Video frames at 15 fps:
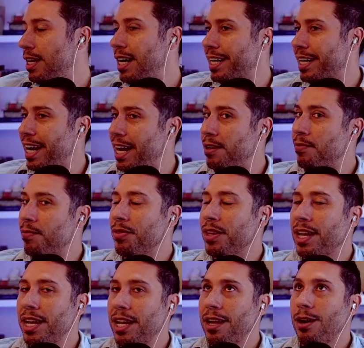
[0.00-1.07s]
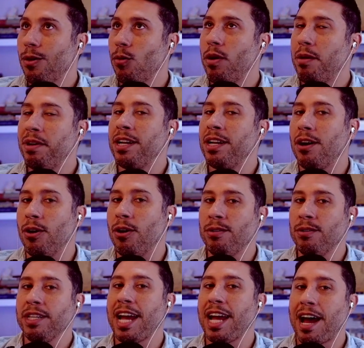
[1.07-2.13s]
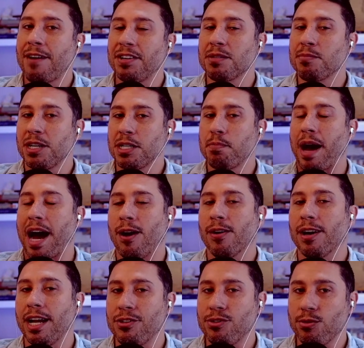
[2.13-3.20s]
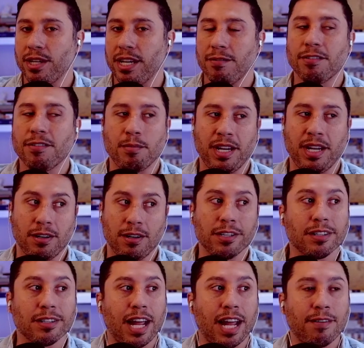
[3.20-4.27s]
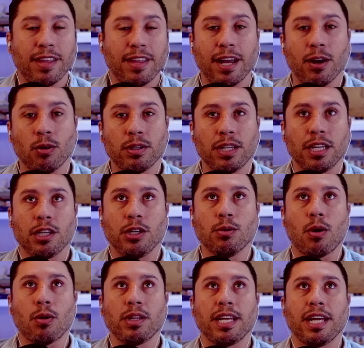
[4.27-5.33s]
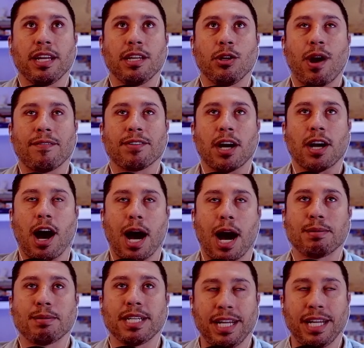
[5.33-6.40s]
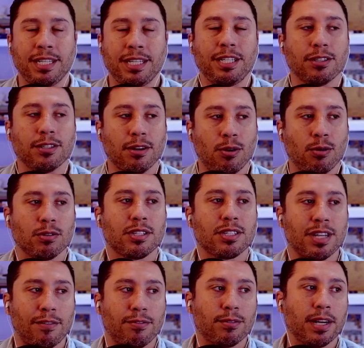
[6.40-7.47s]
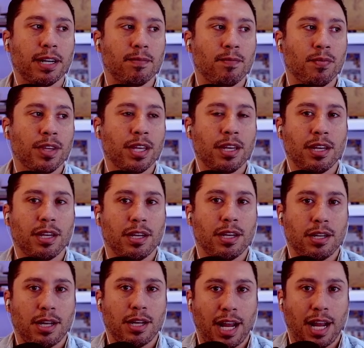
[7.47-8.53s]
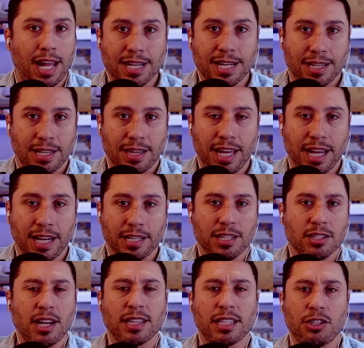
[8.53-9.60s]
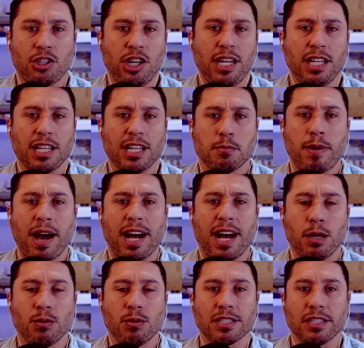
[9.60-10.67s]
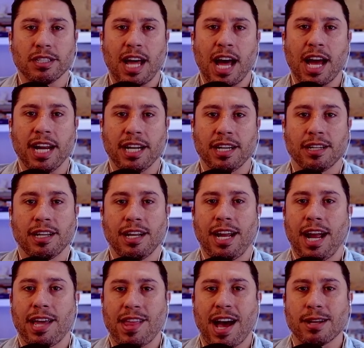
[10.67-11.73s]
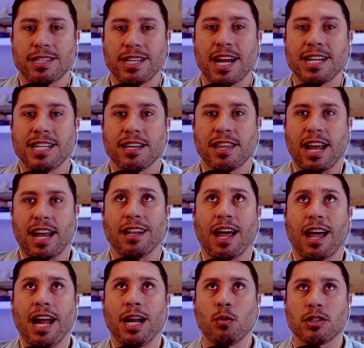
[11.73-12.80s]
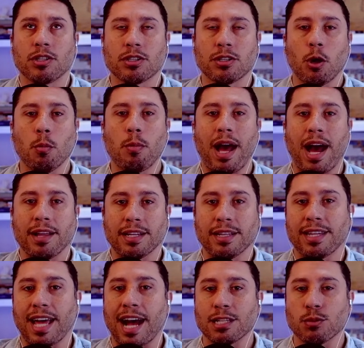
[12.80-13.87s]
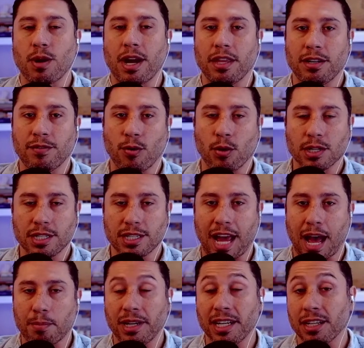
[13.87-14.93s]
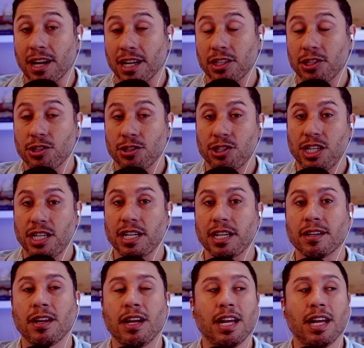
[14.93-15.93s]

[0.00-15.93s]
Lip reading: Again, women only have as much power as you give them here in your life. You have to opt into your own suffering. And that's the thing. It's not the cheating that's bad. It was the lying. And that's the idea, that lying was so bad that that's why the divorce is happening, not that you're cheating.